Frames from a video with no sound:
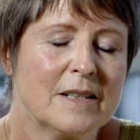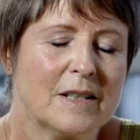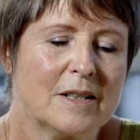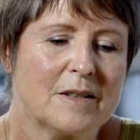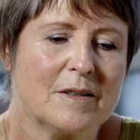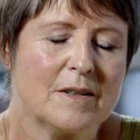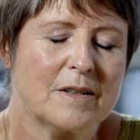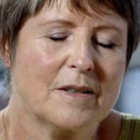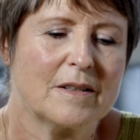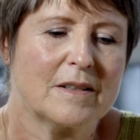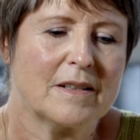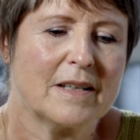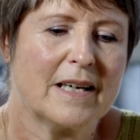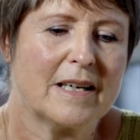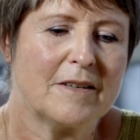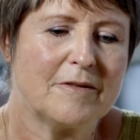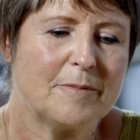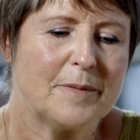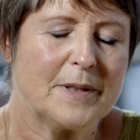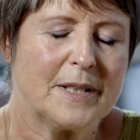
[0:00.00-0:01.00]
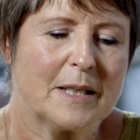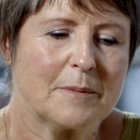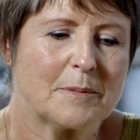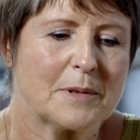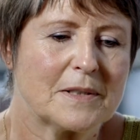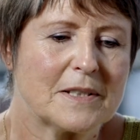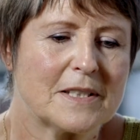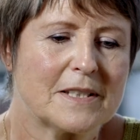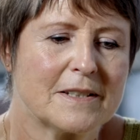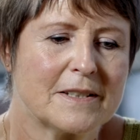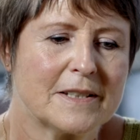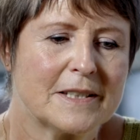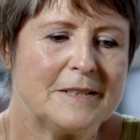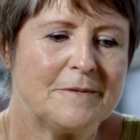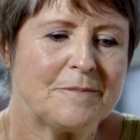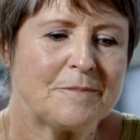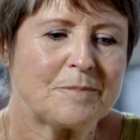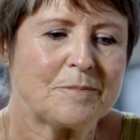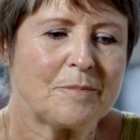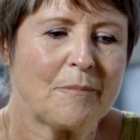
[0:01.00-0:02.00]
And I've been able to
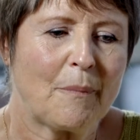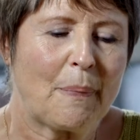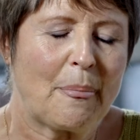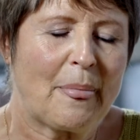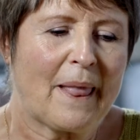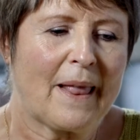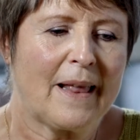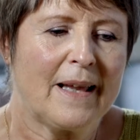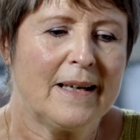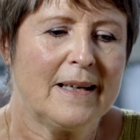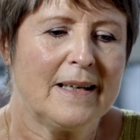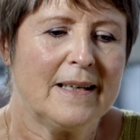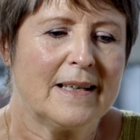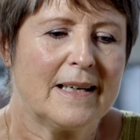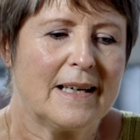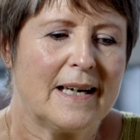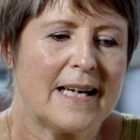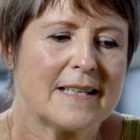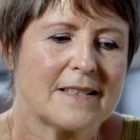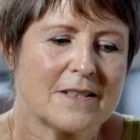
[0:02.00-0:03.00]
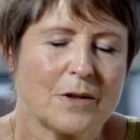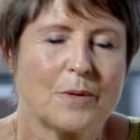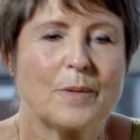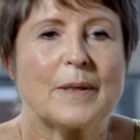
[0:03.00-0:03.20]
ask